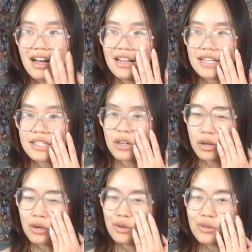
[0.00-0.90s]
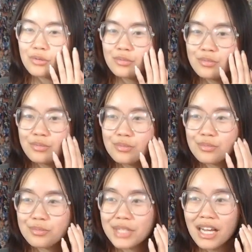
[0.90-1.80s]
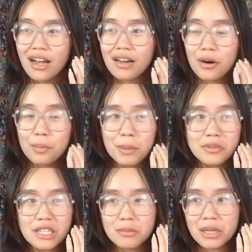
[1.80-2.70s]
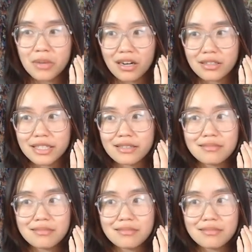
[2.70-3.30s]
like oh people tell me I'm ugly,